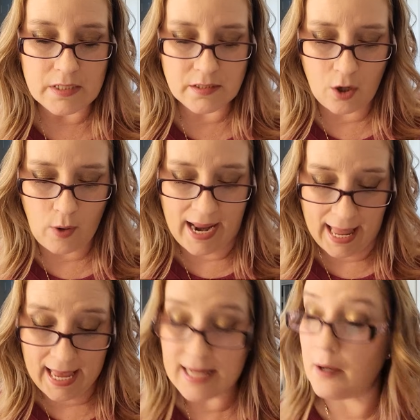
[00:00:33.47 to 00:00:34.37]
So I
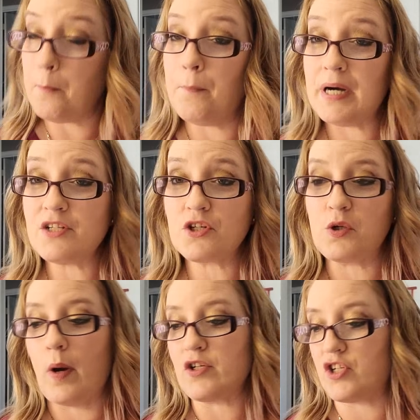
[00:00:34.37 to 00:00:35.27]
had a bunch
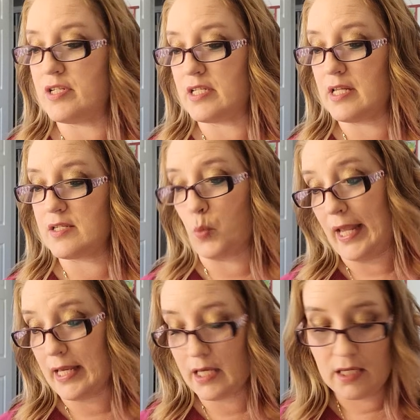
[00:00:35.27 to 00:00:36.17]
of questions this
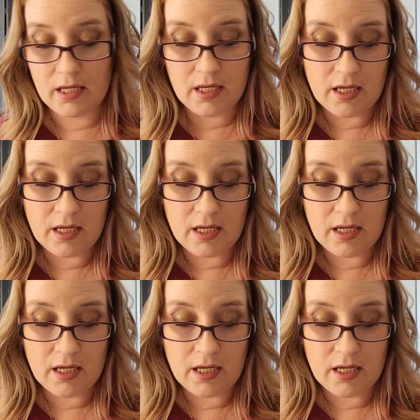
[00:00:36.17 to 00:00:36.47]
week.